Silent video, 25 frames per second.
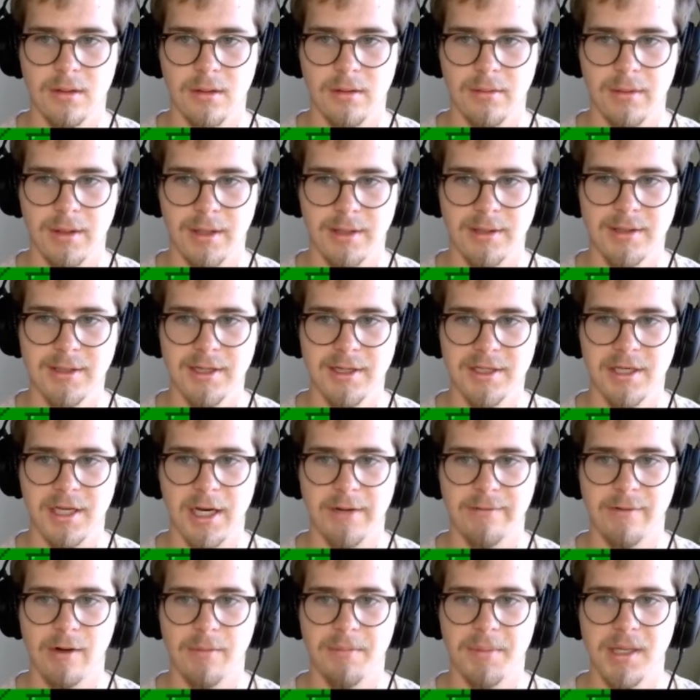this is actually kind
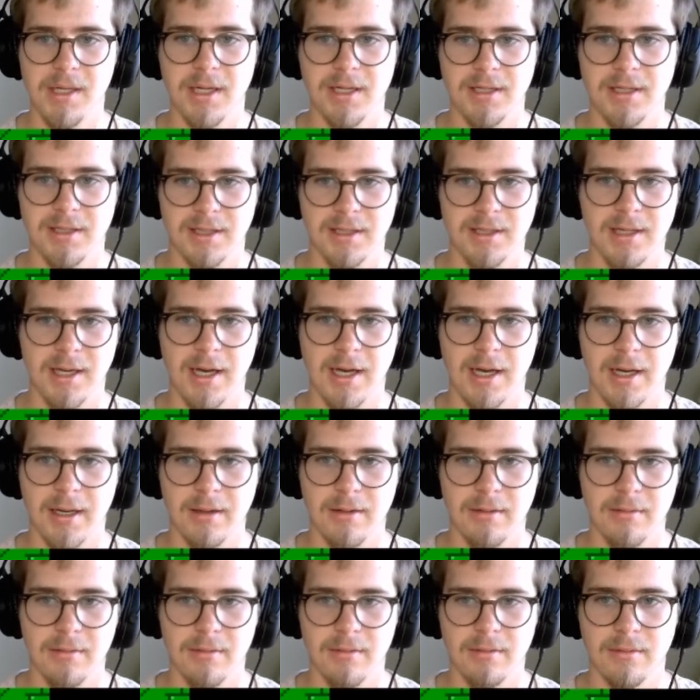of OP against this guy.
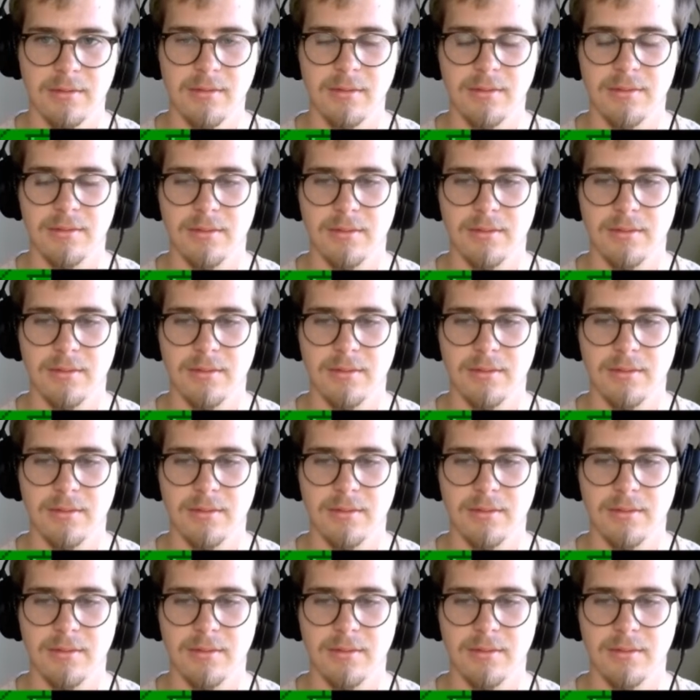Oof.